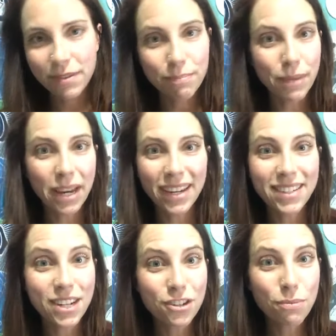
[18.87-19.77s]
my
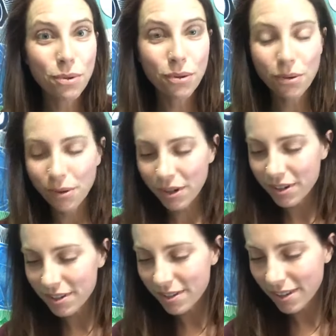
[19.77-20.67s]
Teachable
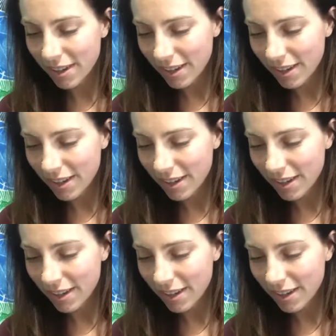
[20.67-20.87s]
course.